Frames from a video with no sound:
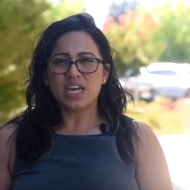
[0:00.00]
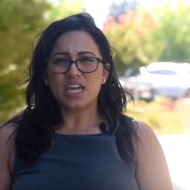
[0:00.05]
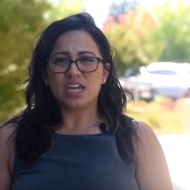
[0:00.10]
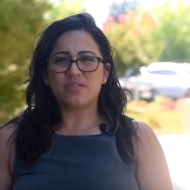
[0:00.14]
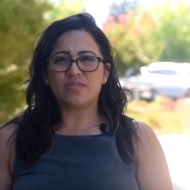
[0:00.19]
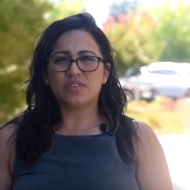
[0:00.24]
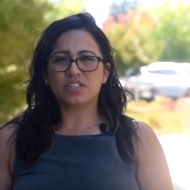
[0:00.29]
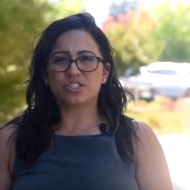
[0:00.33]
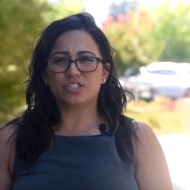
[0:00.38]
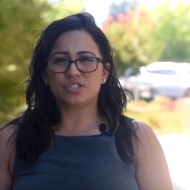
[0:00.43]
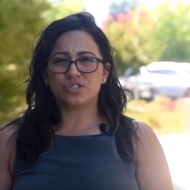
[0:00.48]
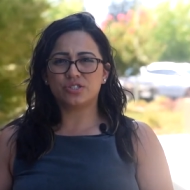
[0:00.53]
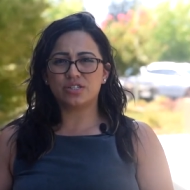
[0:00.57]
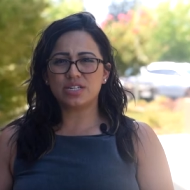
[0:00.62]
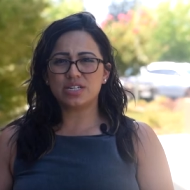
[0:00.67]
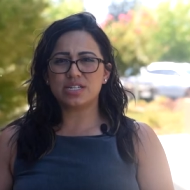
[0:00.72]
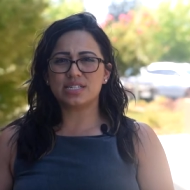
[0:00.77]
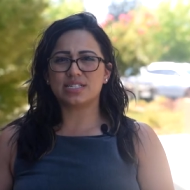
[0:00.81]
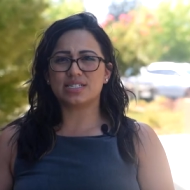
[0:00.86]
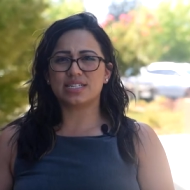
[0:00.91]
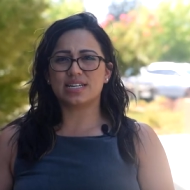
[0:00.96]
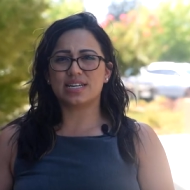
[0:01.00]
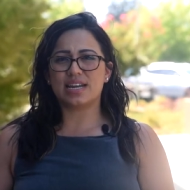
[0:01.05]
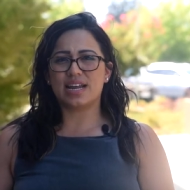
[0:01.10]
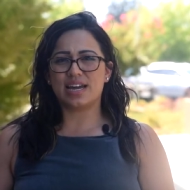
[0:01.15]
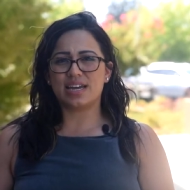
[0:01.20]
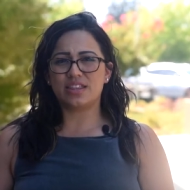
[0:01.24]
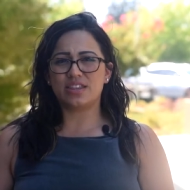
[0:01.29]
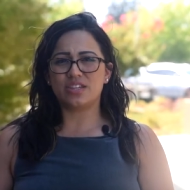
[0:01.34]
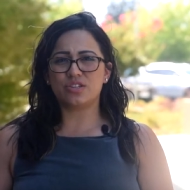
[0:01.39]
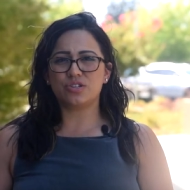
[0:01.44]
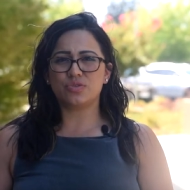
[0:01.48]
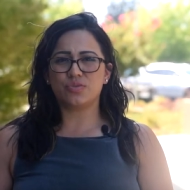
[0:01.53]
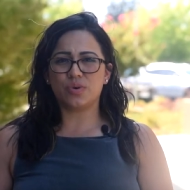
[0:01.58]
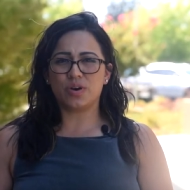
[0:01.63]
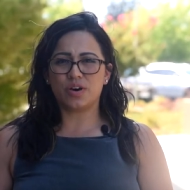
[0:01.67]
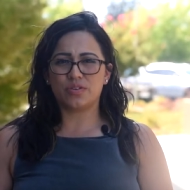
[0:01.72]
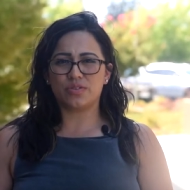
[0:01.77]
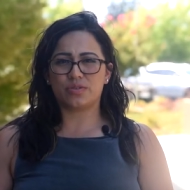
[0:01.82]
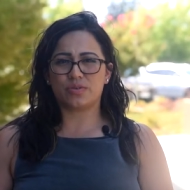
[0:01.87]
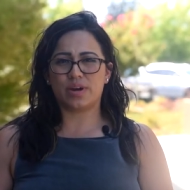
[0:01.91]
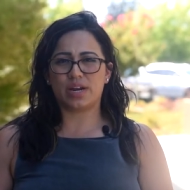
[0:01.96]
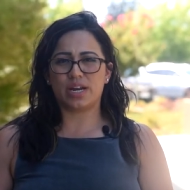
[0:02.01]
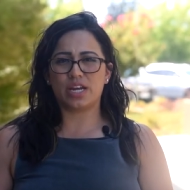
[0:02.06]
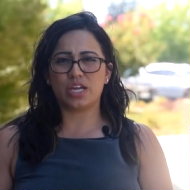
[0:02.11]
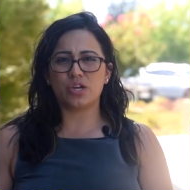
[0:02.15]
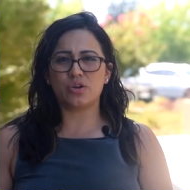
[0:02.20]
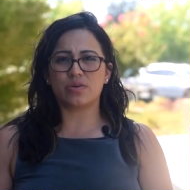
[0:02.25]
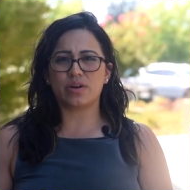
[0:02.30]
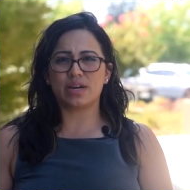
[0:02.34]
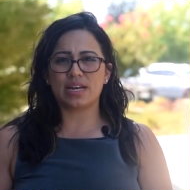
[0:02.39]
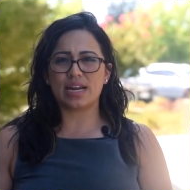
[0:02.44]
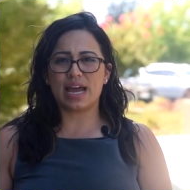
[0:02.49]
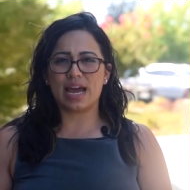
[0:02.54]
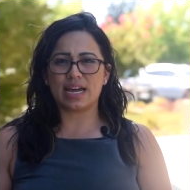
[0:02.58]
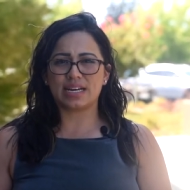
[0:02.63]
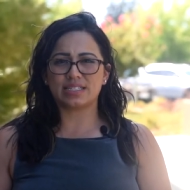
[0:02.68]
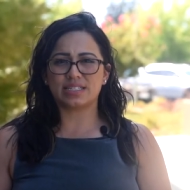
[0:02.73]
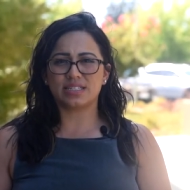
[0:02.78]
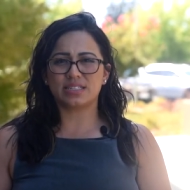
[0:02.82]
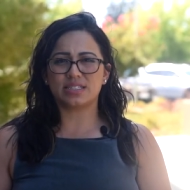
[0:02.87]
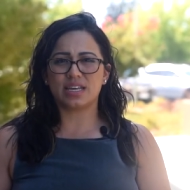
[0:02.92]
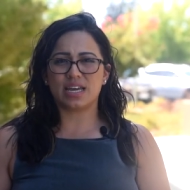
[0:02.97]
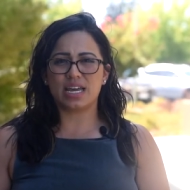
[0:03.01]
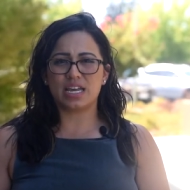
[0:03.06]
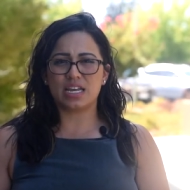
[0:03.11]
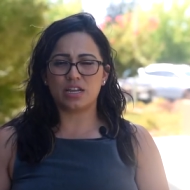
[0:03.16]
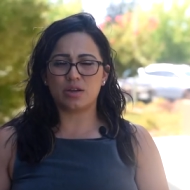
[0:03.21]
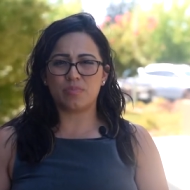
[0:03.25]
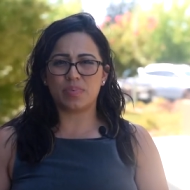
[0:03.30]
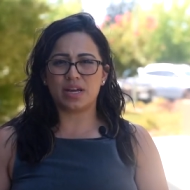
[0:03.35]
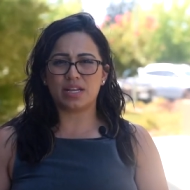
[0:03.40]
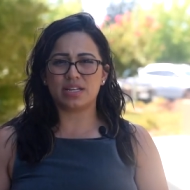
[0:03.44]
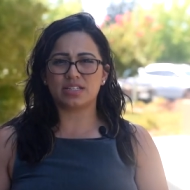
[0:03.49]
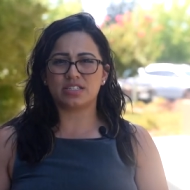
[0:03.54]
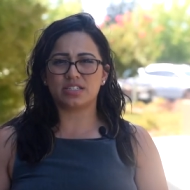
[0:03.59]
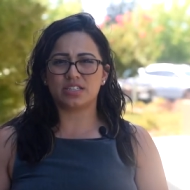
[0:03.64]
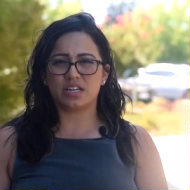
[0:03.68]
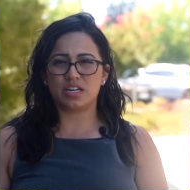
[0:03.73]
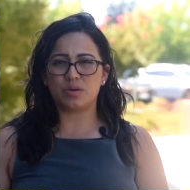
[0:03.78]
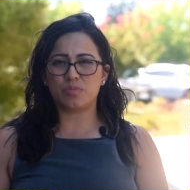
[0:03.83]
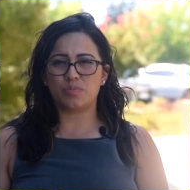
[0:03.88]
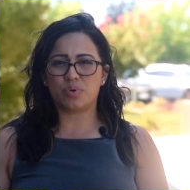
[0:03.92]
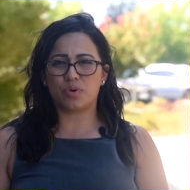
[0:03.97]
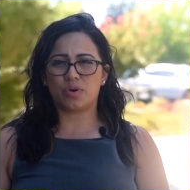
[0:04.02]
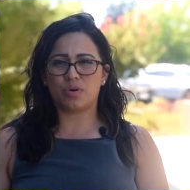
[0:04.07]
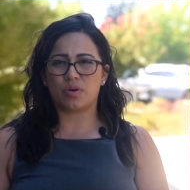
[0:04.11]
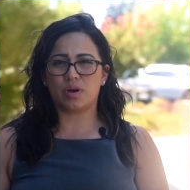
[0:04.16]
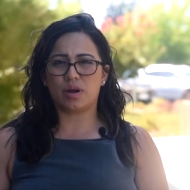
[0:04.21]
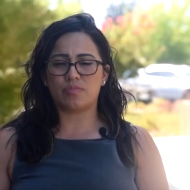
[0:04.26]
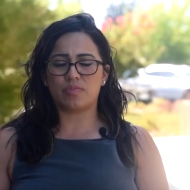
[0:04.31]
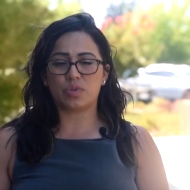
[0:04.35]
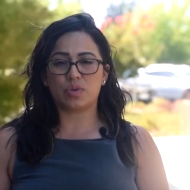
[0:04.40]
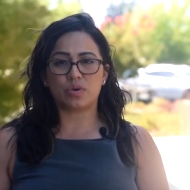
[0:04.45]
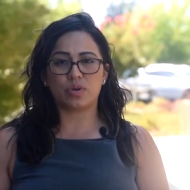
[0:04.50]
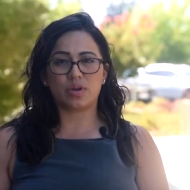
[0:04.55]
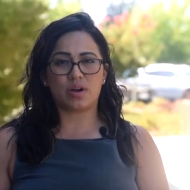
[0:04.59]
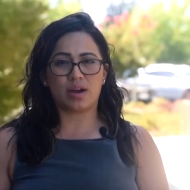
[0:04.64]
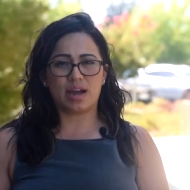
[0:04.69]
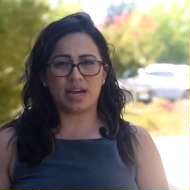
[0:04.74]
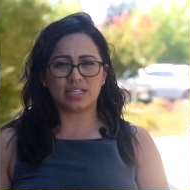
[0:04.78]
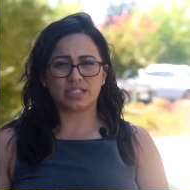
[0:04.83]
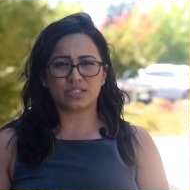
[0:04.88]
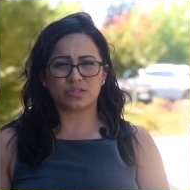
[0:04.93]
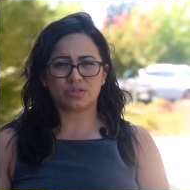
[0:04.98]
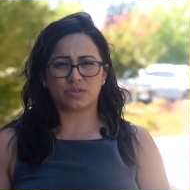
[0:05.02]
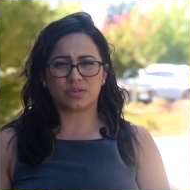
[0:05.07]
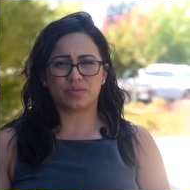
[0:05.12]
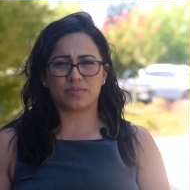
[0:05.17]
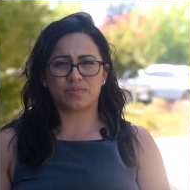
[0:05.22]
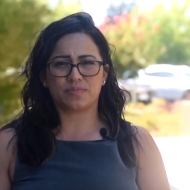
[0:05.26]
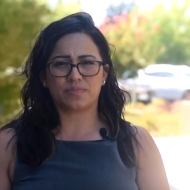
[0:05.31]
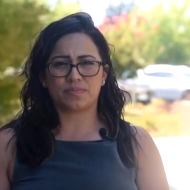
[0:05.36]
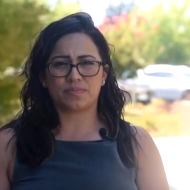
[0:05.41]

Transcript: If your student is in ninth to twelfth grade, you can access the independent study program through your high school.